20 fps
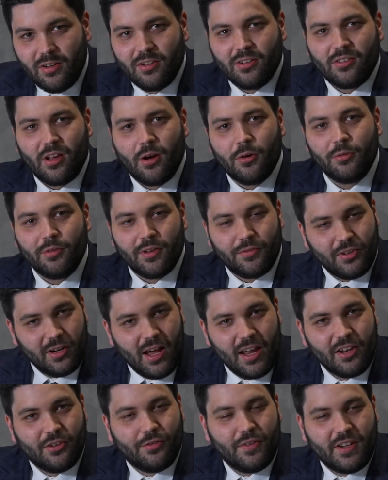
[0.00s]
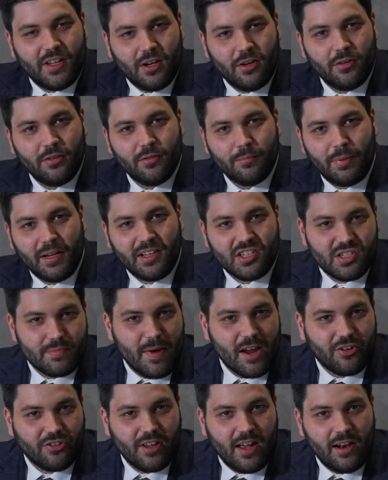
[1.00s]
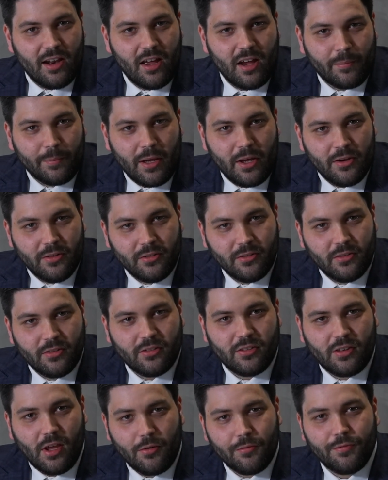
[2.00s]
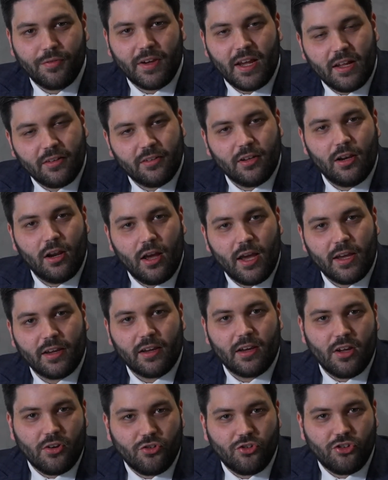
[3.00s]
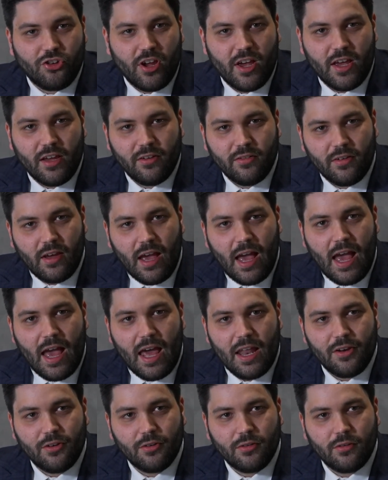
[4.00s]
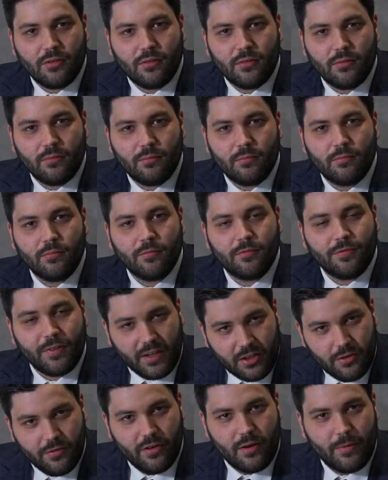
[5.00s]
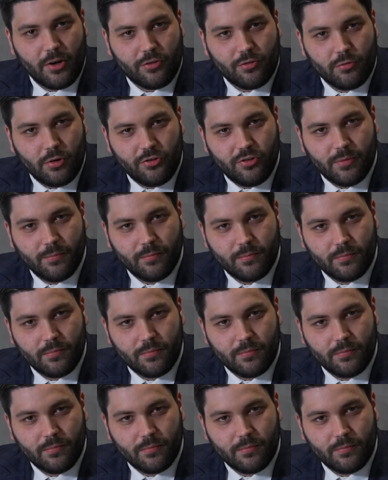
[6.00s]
So if you like this video, please smash that like button. Don't forget to like and share, and thank you very much for watching.